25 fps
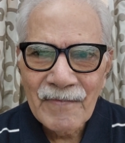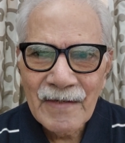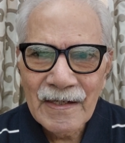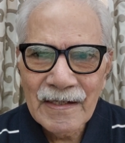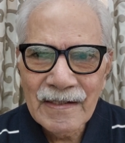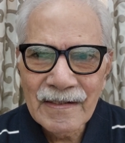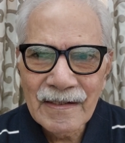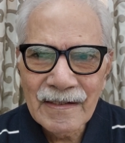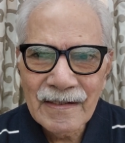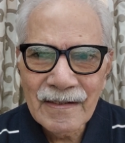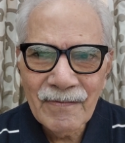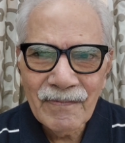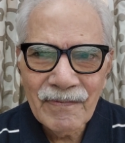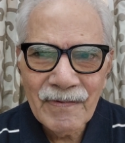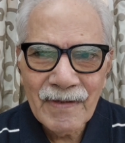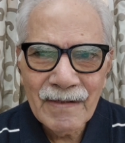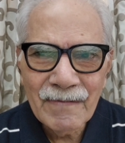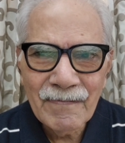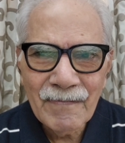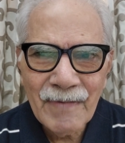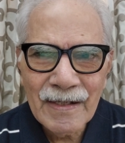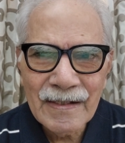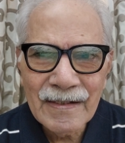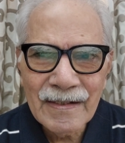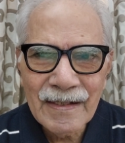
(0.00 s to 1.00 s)
in a
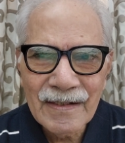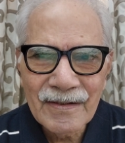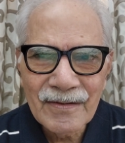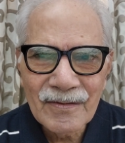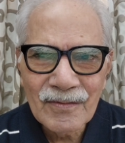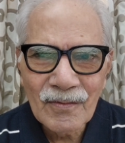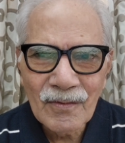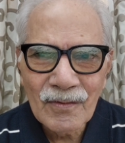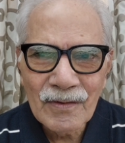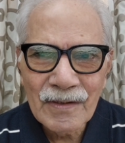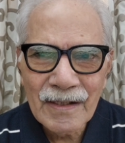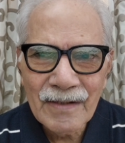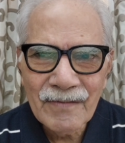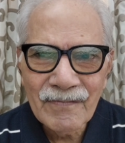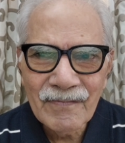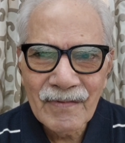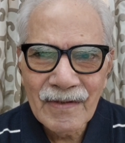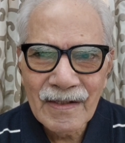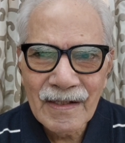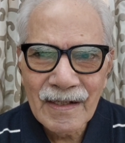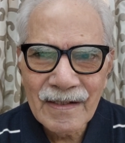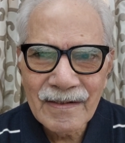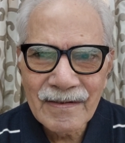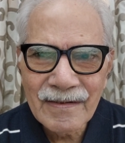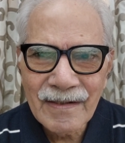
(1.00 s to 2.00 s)
different manner so that
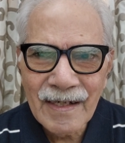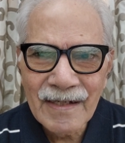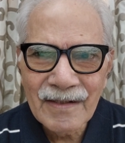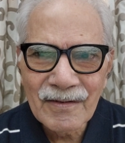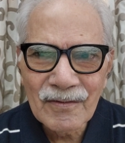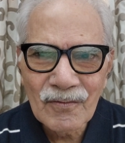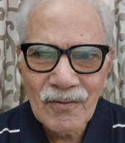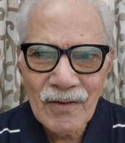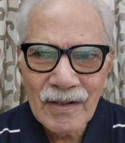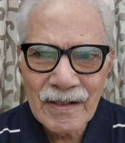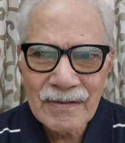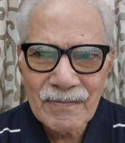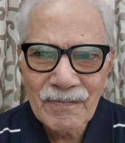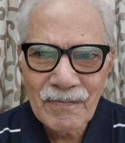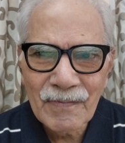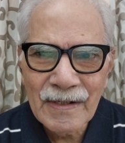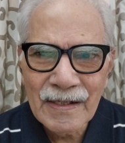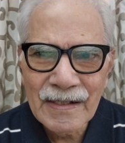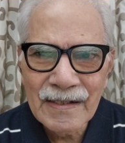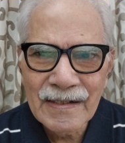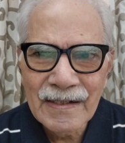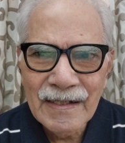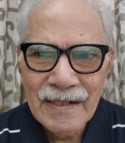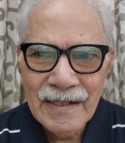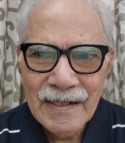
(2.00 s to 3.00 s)
we are trying to
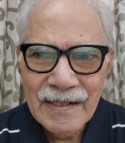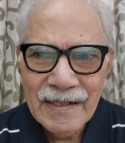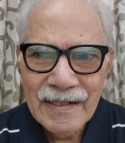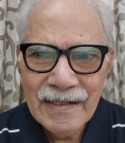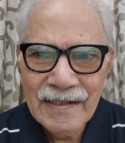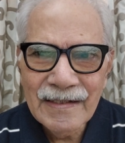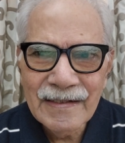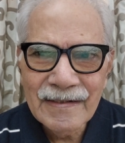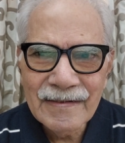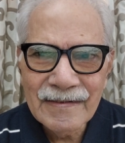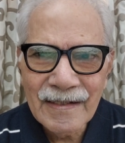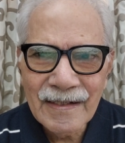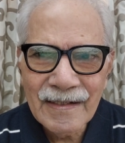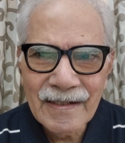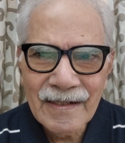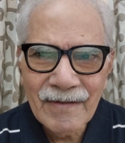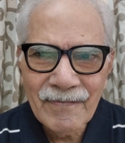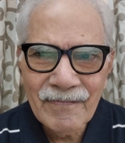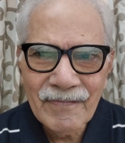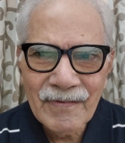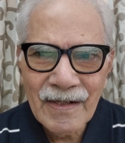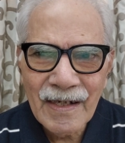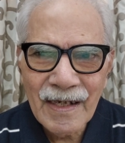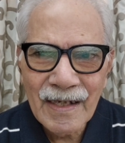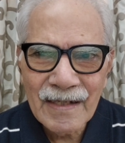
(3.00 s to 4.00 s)
explain each and
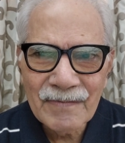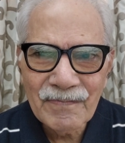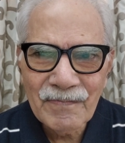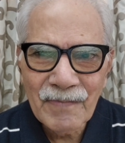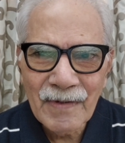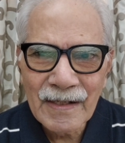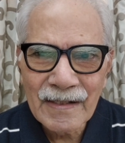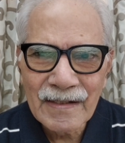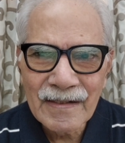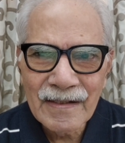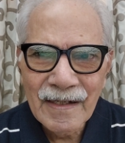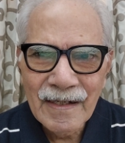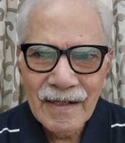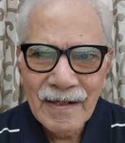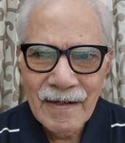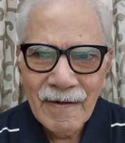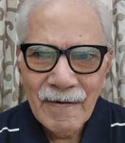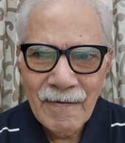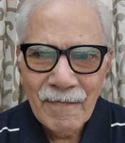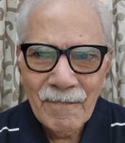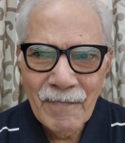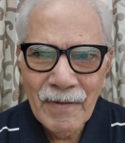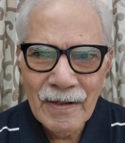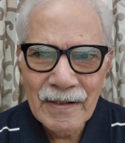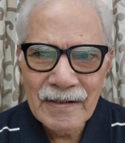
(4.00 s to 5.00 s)
every aspect.
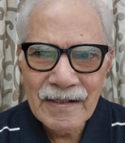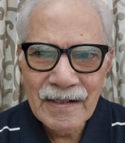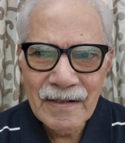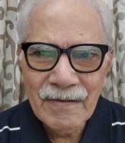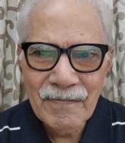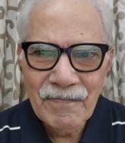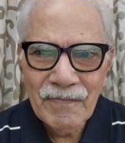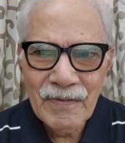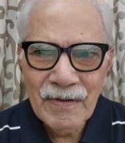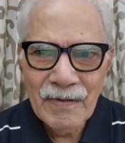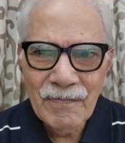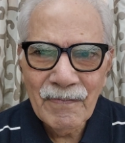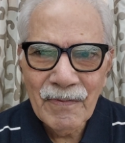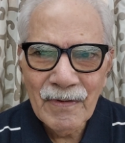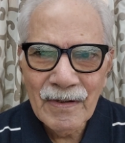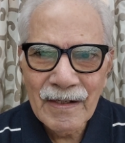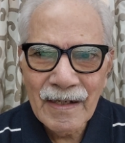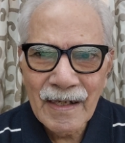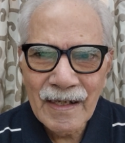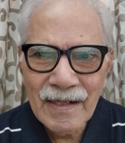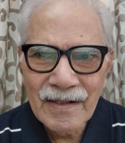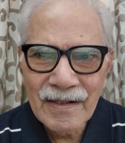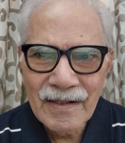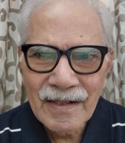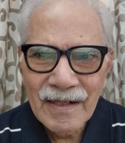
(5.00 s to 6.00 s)
But if people
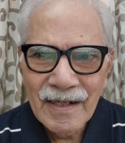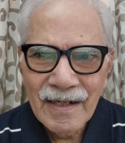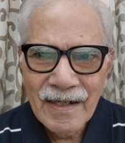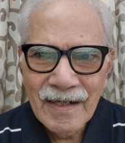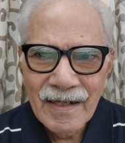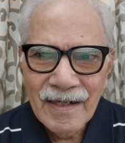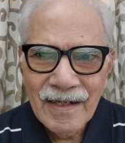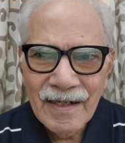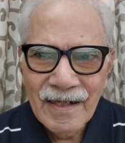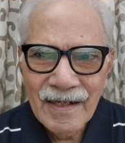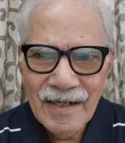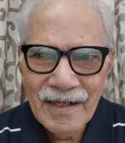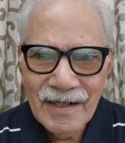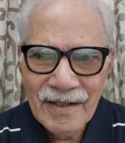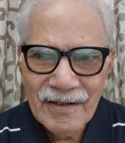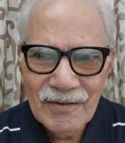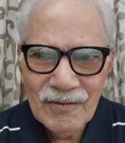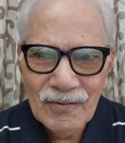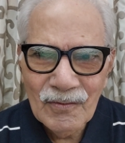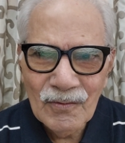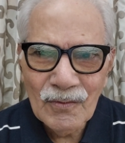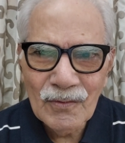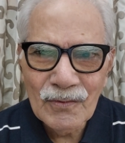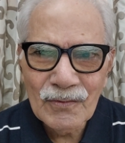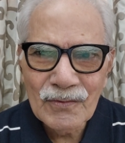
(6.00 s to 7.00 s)
are
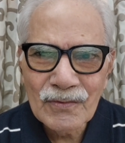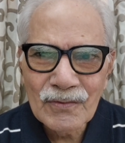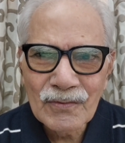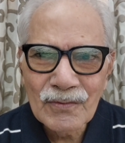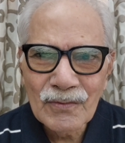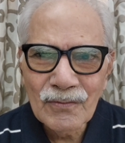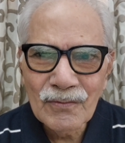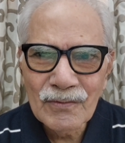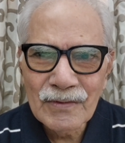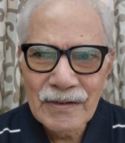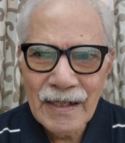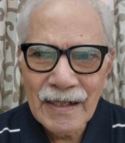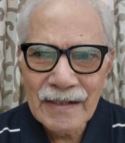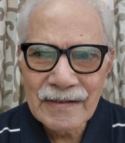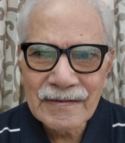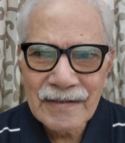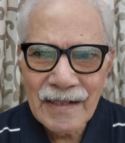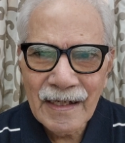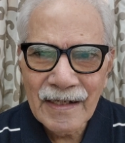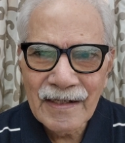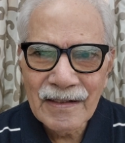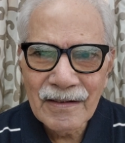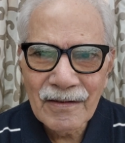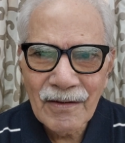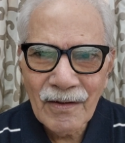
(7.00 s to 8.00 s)
used to that
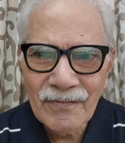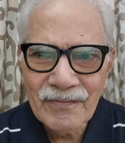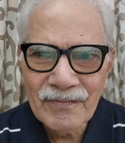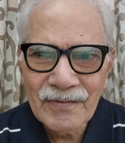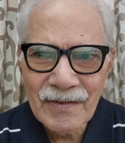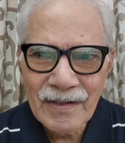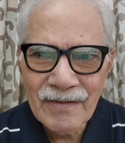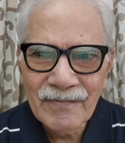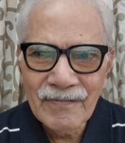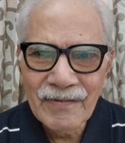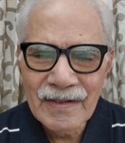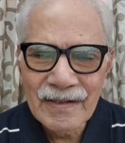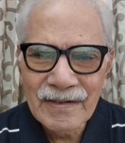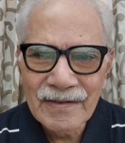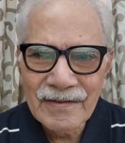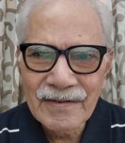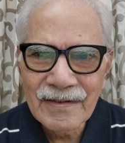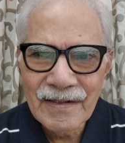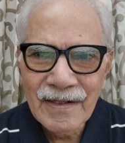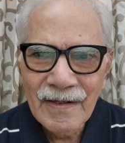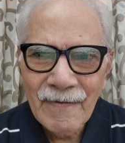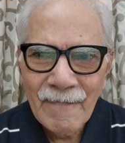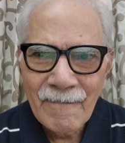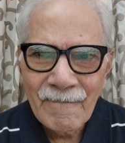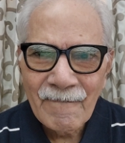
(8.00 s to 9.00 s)
kind of service
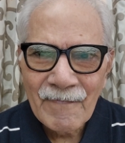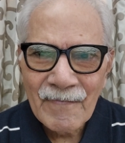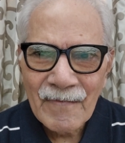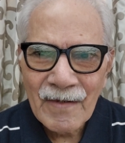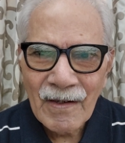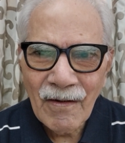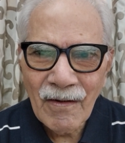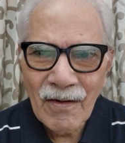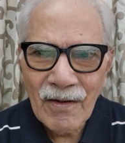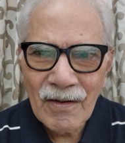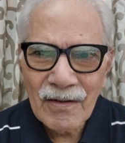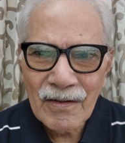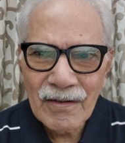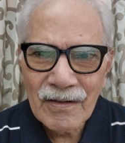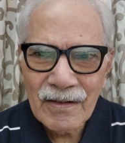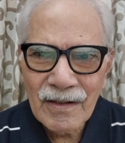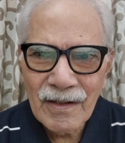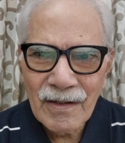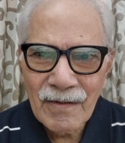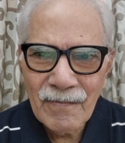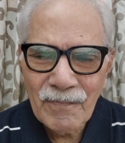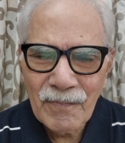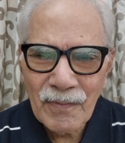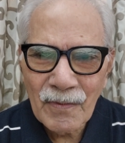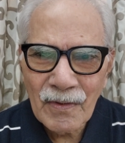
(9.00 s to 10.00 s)

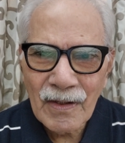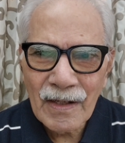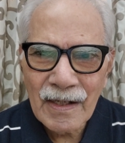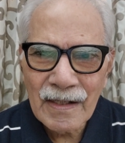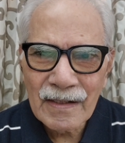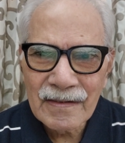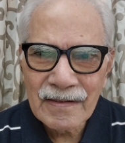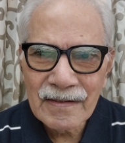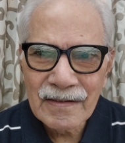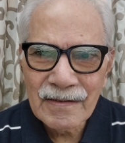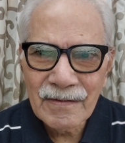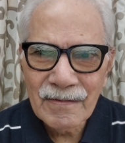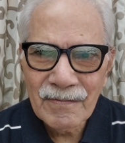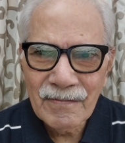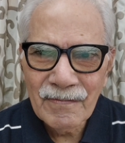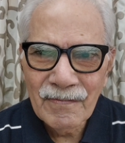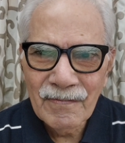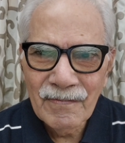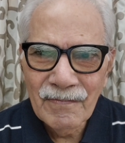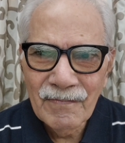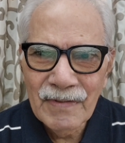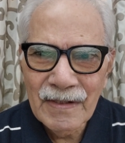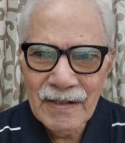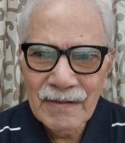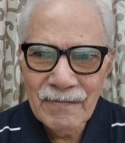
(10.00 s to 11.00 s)
or product
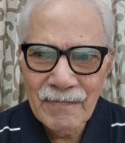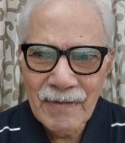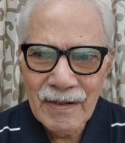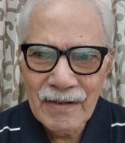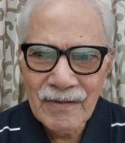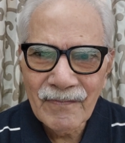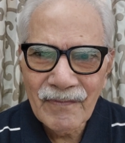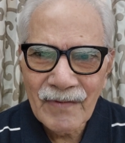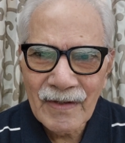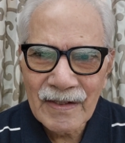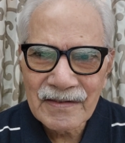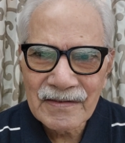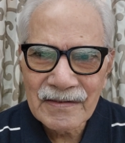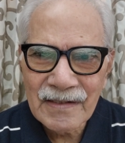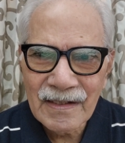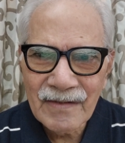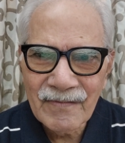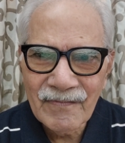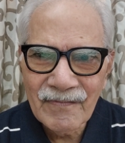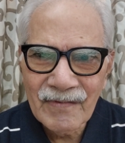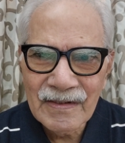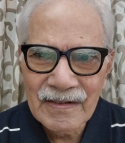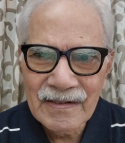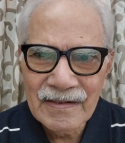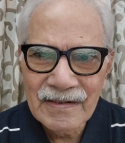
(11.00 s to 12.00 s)
being
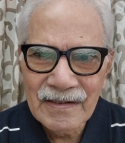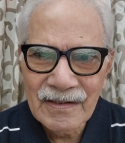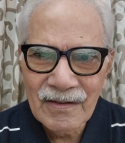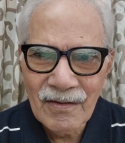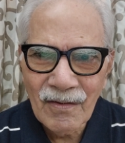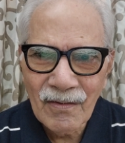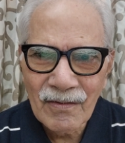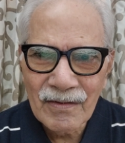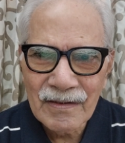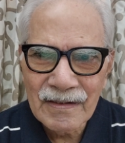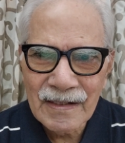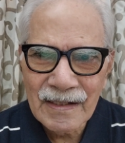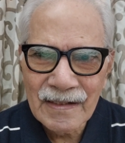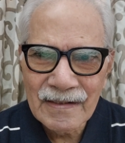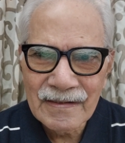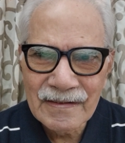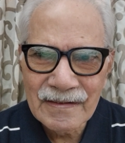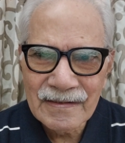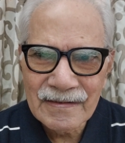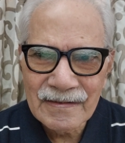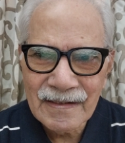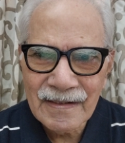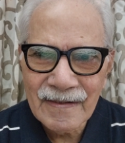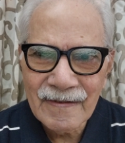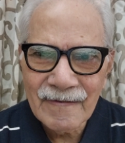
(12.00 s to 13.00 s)
manufactured within the
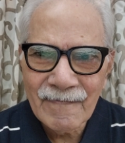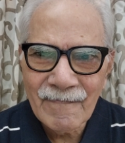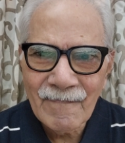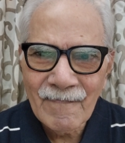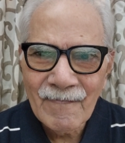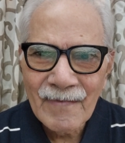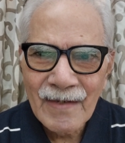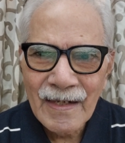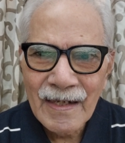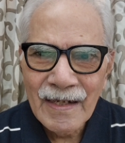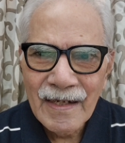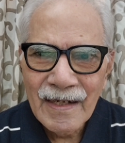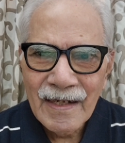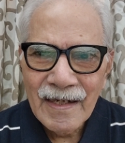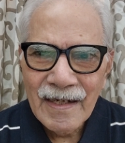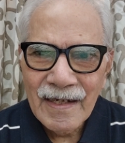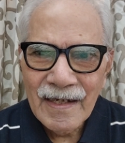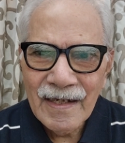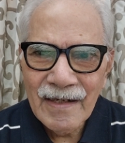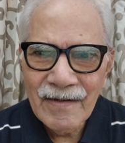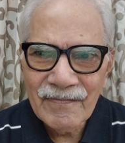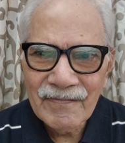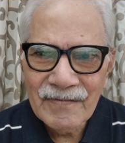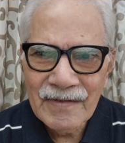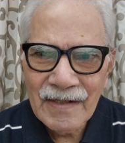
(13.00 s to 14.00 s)
organization,
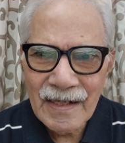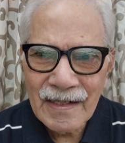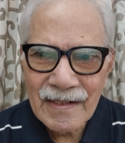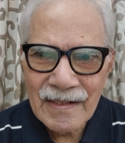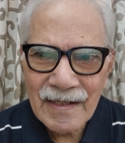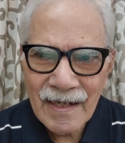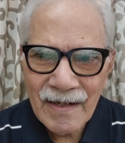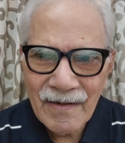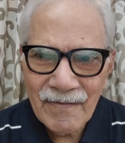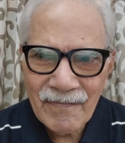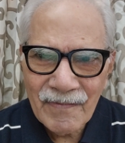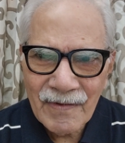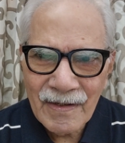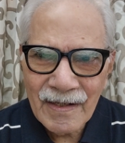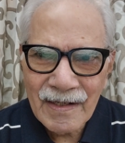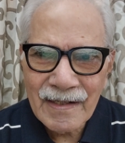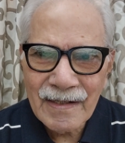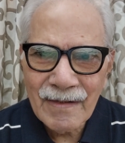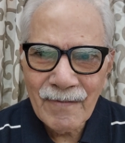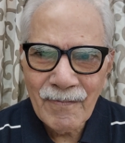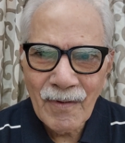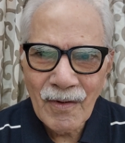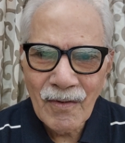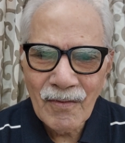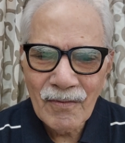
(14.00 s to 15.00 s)
if they are
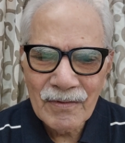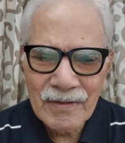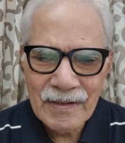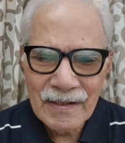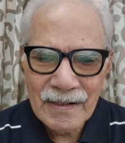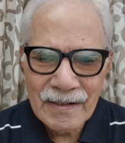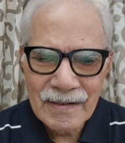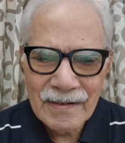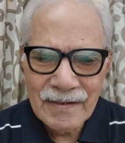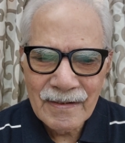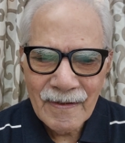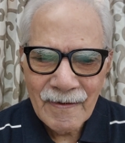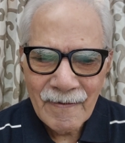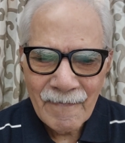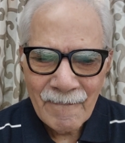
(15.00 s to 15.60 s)
aware about it,